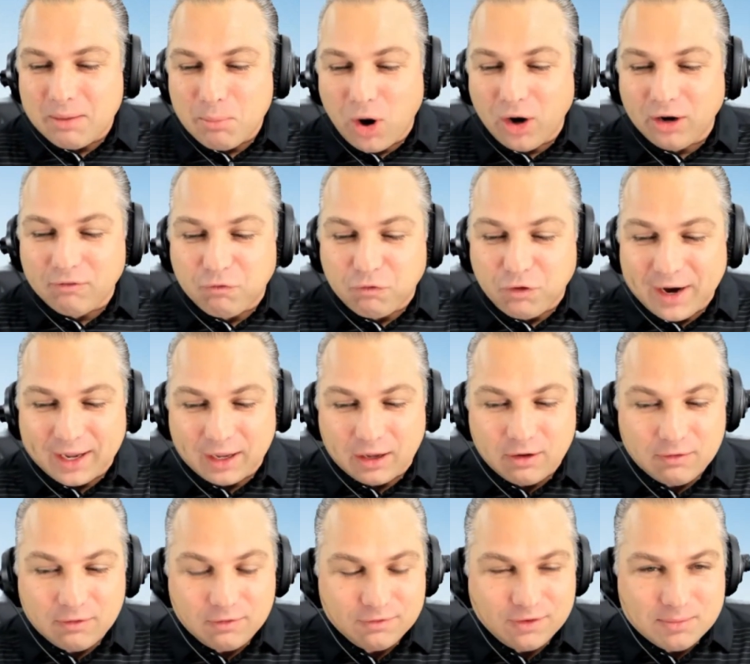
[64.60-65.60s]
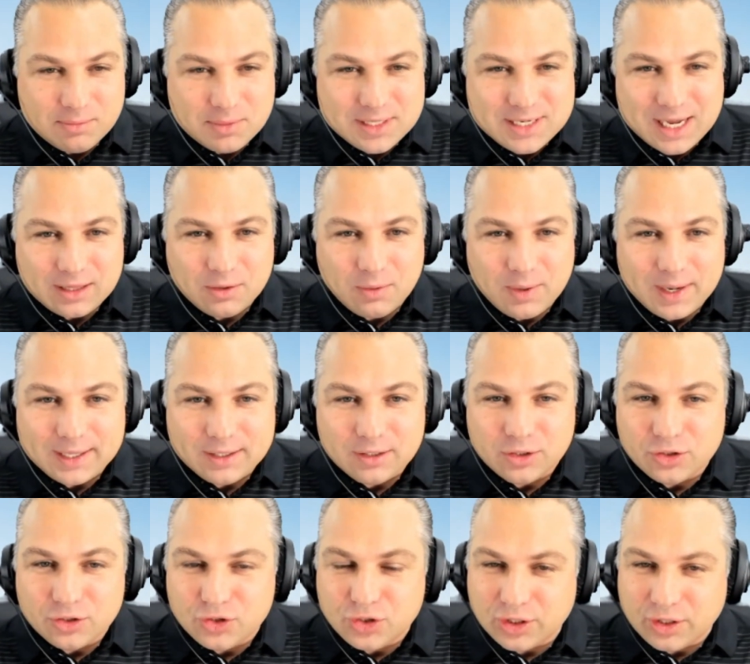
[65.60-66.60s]
Martin Frank from the Delaware
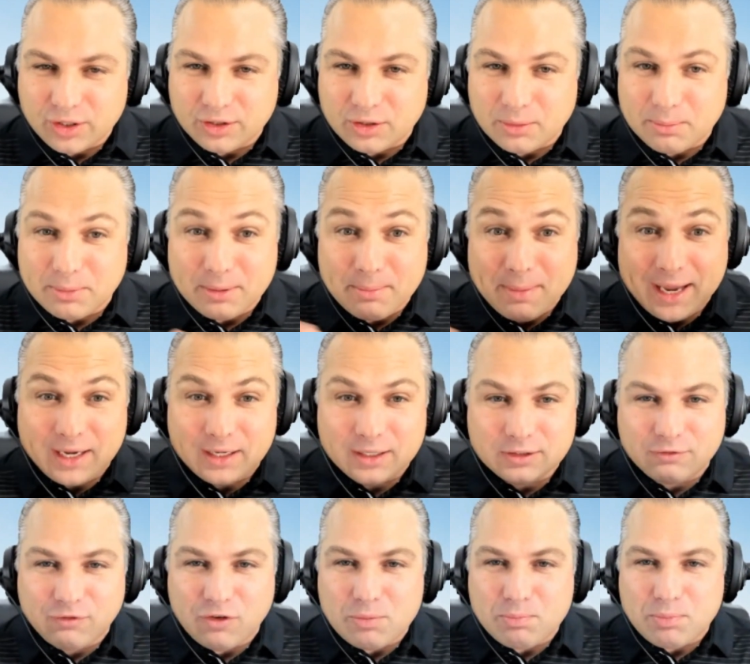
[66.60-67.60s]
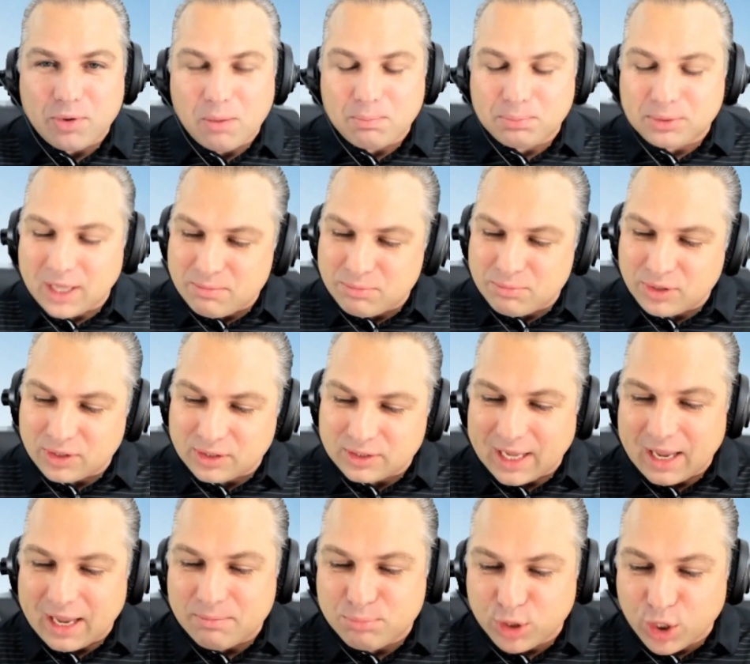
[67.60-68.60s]
News Journal will be making his football playbook
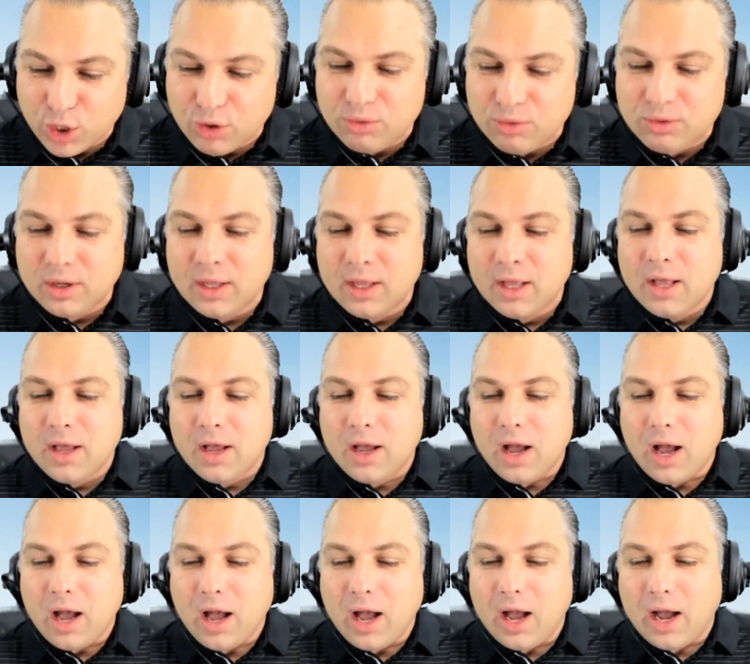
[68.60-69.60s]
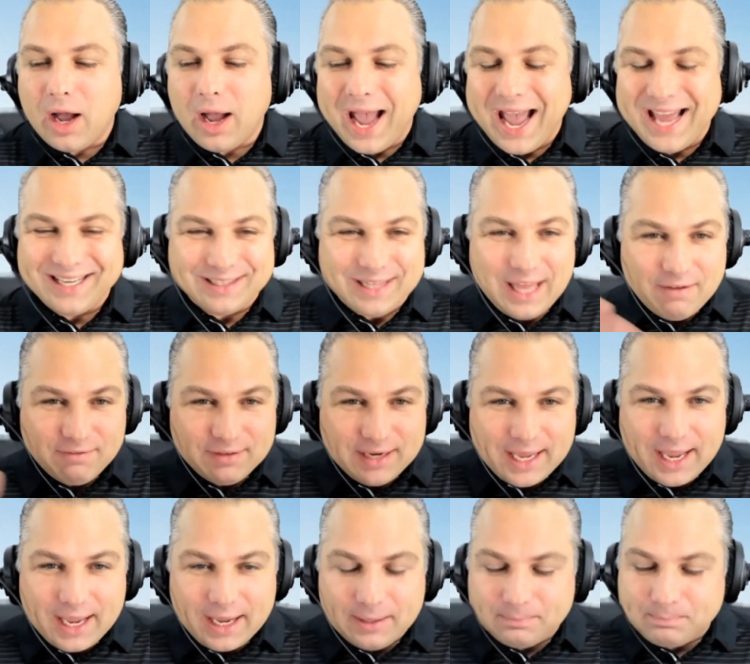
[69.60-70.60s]
debut uh, at 11
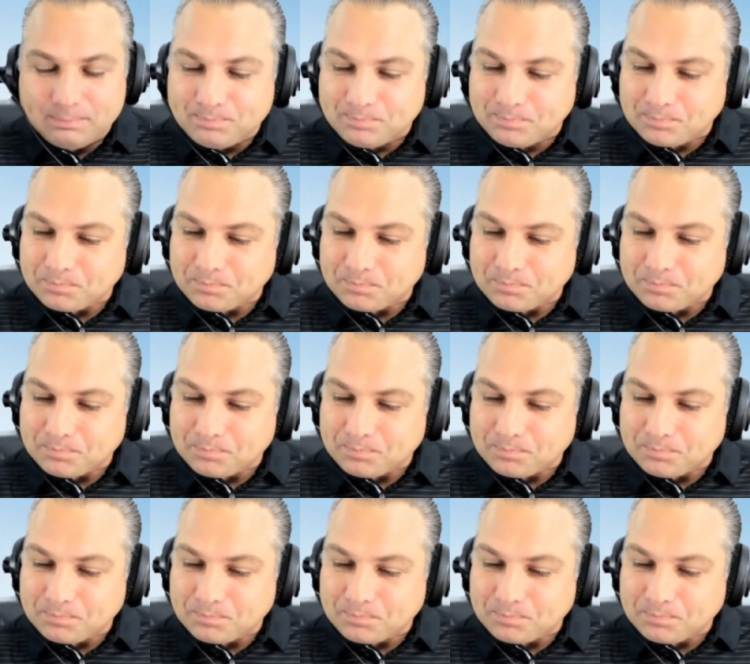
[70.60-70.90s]
a.m.